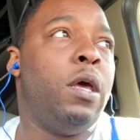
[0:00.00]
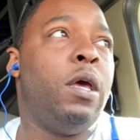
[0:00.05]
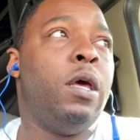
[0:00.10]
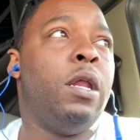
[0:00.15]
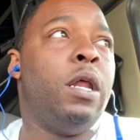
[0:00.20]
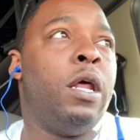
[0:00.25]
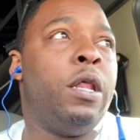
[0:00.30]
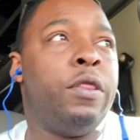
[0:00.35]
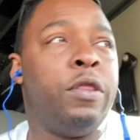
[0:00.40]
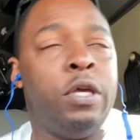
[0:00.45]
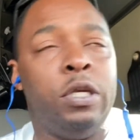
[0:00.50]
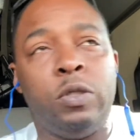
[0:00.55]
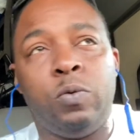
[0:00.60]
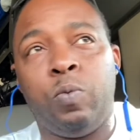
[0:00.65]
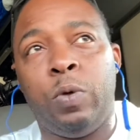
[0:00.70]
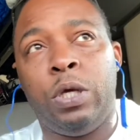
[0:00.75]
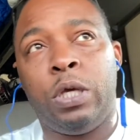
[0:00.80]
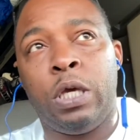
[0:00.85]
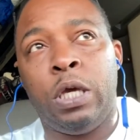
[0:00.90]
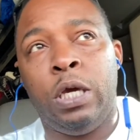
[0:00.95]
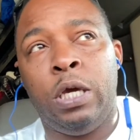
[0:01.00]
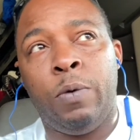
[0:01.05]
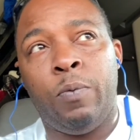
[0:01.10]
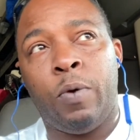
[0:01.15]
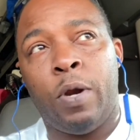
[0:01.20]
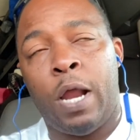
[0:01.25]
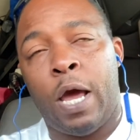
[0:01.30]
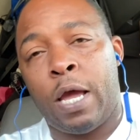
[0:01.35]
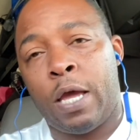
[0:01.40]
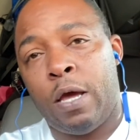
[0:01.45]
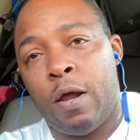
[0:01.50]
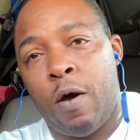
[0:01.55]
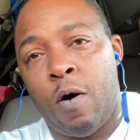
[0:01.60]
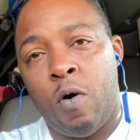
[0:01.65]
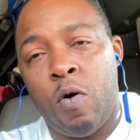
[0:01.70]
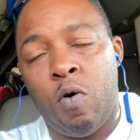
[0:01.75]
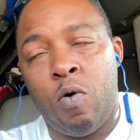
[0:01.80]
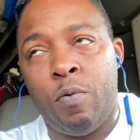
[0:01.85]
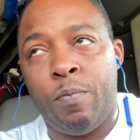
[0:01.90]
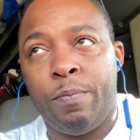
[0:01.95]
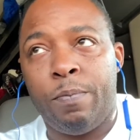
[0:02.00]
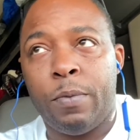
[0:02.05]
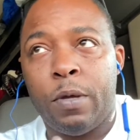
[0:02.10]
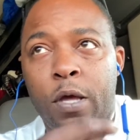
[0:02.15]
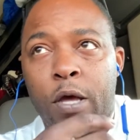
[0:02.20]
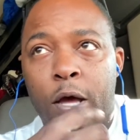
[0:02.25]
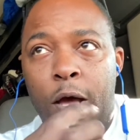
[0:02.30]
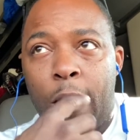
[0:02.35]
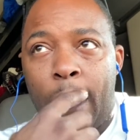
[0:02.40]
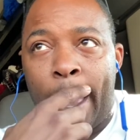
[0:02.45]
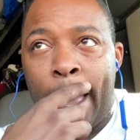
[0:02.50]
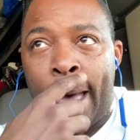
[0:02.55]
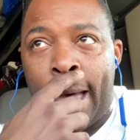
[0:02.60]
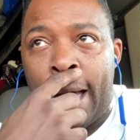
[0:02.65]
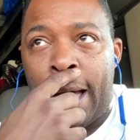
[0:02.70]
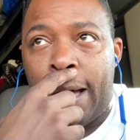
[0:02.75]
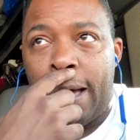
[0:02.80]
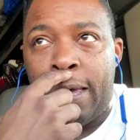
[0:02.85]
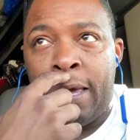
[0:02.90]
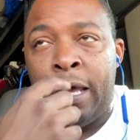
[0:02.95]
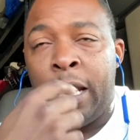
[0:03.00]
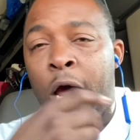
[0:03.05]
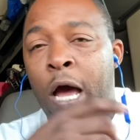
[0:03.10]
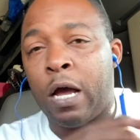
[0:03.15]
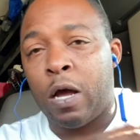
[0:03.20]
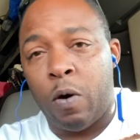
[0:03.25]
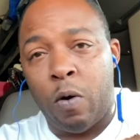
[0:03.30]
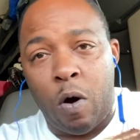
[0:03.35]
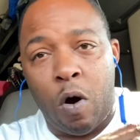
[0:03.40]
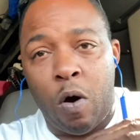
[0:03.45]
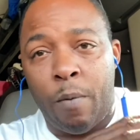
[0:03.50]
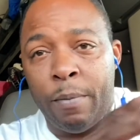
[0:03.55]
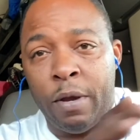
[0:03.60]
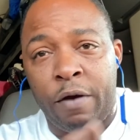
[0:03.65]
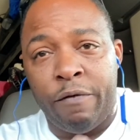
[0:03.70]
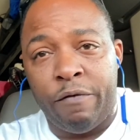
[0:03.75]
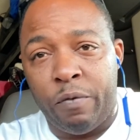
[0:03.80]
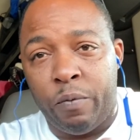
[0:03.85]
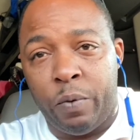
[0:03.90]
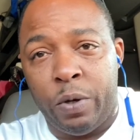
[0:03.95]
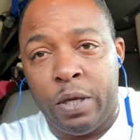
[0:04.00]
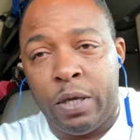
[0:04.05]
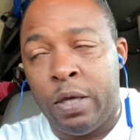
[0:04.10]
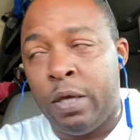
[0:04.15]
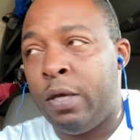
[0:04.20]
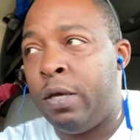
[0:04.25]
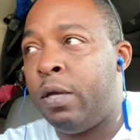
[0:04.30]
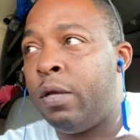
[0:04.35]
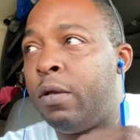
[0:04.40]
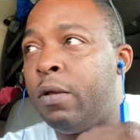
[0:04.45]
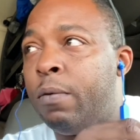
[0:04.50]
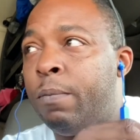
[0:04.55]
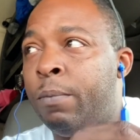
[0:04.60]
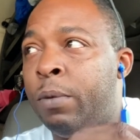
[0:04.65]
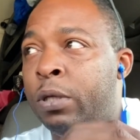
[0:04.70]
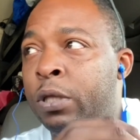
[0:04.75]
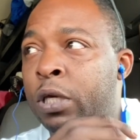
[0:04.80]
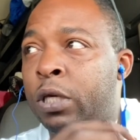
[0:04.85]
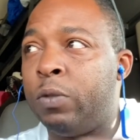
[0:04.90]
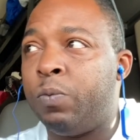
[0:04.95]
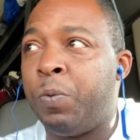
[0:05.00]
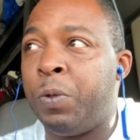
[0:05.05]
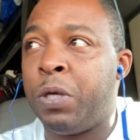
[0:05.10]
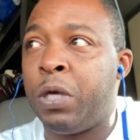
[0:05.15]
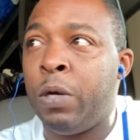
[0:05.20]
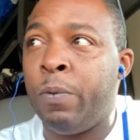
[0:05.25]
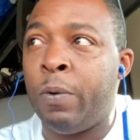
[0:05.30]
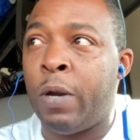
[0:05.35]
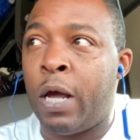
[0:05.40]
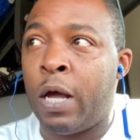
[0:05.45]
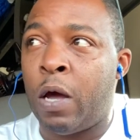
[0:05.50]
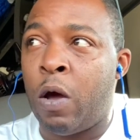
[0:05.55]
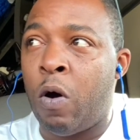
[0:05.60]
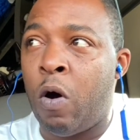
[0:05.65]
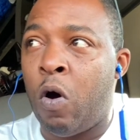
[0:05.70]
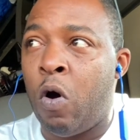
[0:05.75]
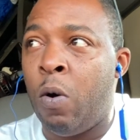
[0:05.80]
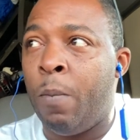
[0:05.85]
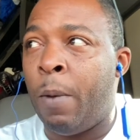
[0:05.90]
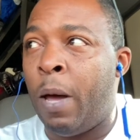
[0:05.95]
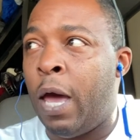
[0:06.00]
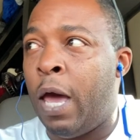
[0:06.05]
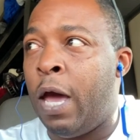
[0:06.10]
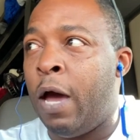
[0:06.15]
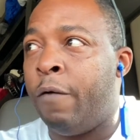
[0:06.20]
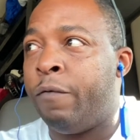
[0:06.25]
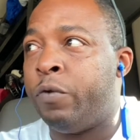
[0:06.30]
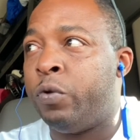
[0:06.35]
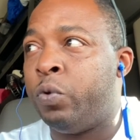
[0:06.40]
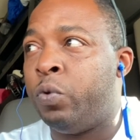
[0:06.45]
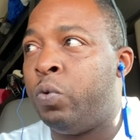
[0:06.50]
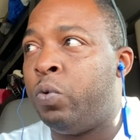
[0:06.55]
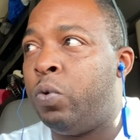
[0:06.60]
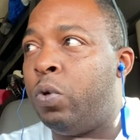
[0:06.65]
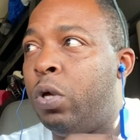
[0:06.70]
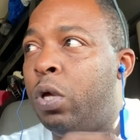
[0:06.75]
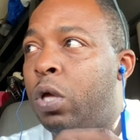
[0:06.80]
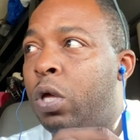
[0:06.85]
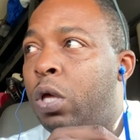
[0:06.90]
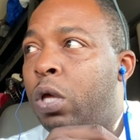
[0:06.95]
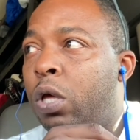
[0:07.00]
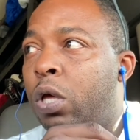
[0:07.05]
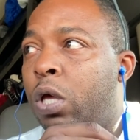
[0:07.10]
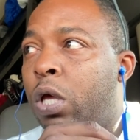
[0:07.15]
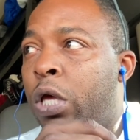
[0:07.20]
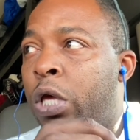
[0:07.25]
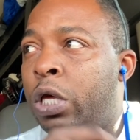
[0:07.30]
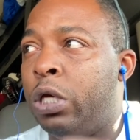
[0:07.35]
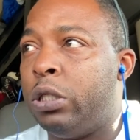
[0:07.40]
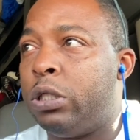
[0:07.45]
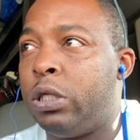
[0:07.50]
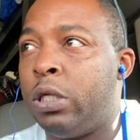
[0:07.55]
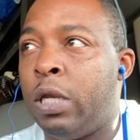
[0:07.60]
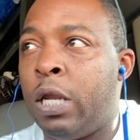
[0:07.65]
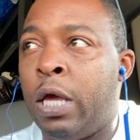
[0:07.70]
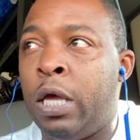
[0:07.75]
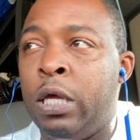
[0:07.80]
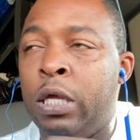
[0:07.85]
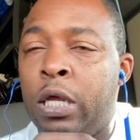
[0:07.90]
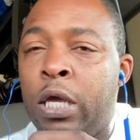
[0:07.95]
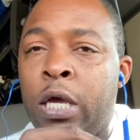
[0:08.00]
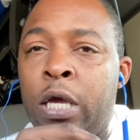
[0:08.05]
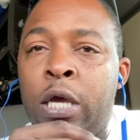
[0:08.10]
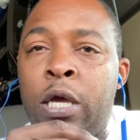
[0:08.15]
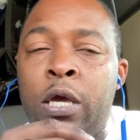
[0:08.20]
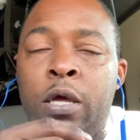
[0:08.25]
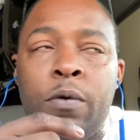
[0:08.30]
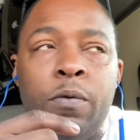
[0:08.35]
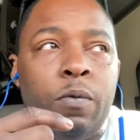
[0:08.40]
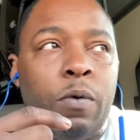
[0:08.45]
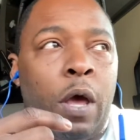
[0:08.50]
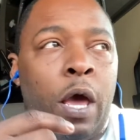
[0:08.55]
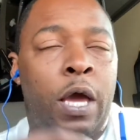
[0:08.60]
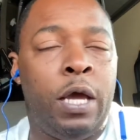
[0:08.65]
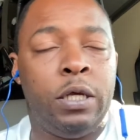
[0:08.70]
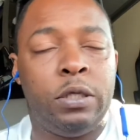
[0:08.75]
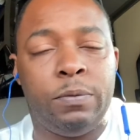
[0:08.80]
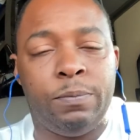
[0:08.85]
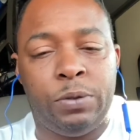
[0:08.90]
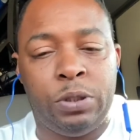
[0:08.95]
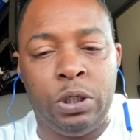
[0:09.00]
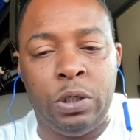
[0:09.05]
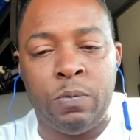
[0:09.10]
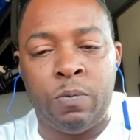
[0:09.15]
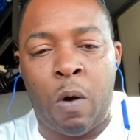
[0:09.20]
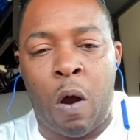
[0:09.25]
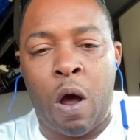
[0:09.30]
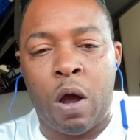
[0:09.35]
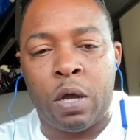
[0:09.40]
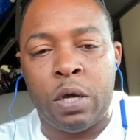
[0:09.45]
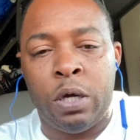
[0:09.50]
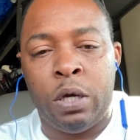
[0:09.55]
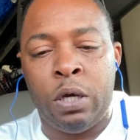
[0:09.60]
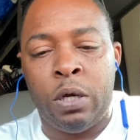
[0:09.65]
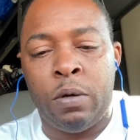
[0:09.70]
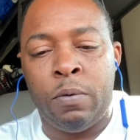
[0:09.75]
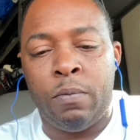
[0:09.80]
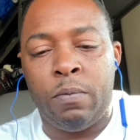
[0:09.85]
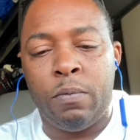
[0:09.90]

Now, this weekend when I get home, I go home every weekend, but this weekend when I go home, I have to insulate and hang some sheetrock in